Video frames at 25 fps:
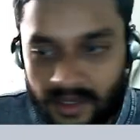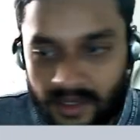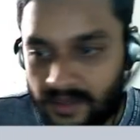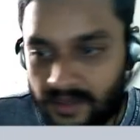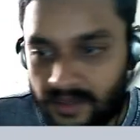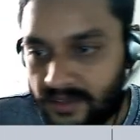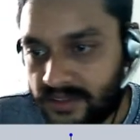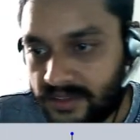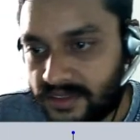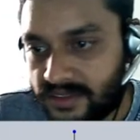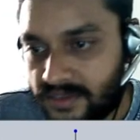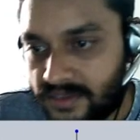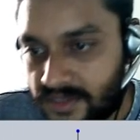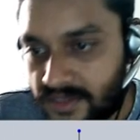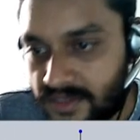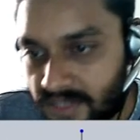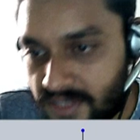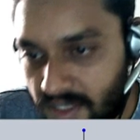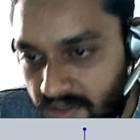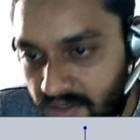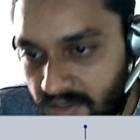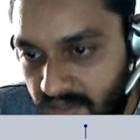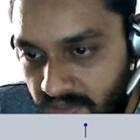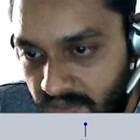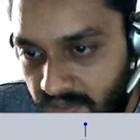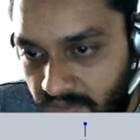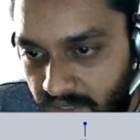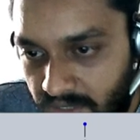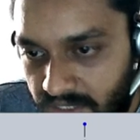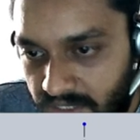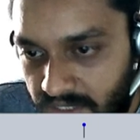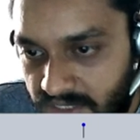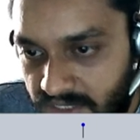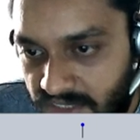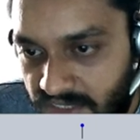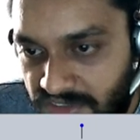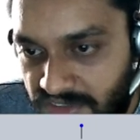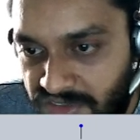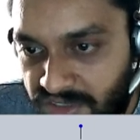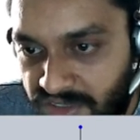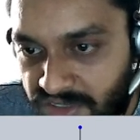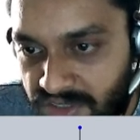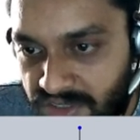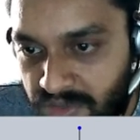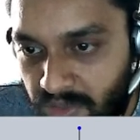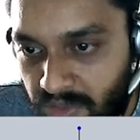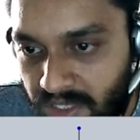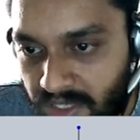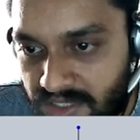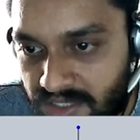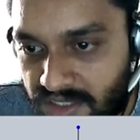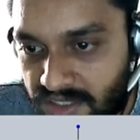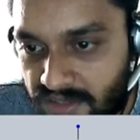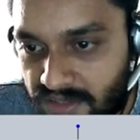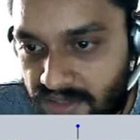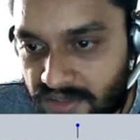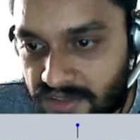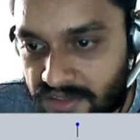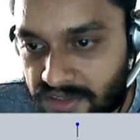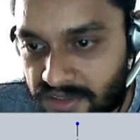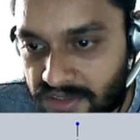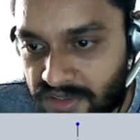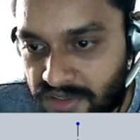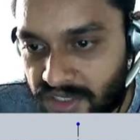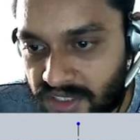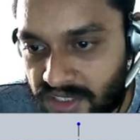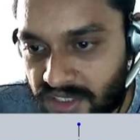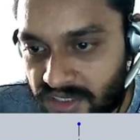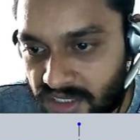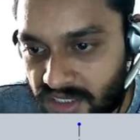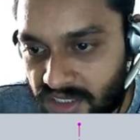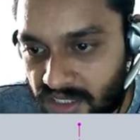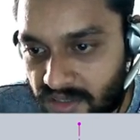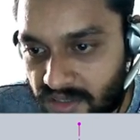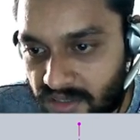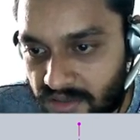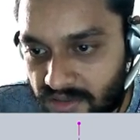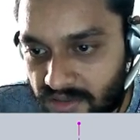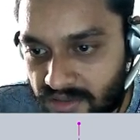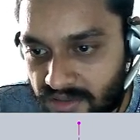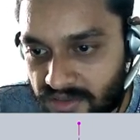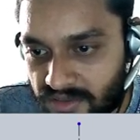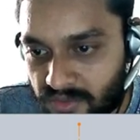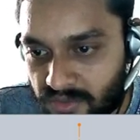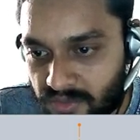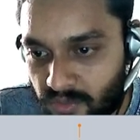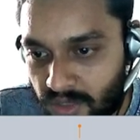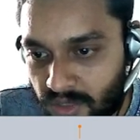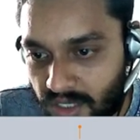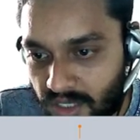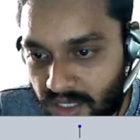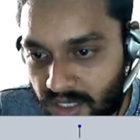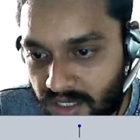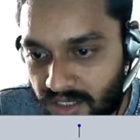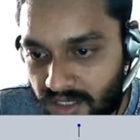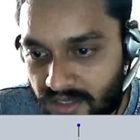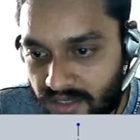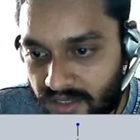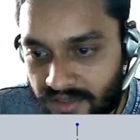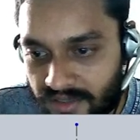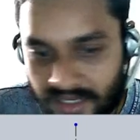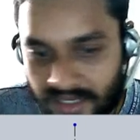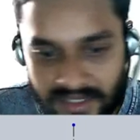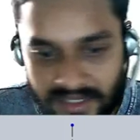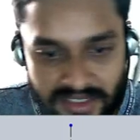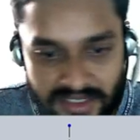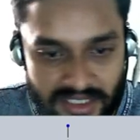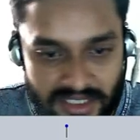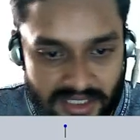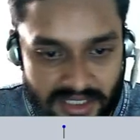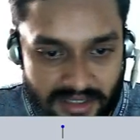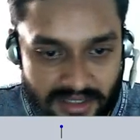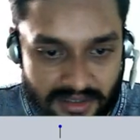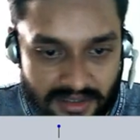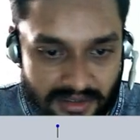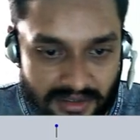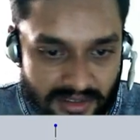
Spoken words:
these are the various constraints. You can say this is tangent, this is vertical tangent,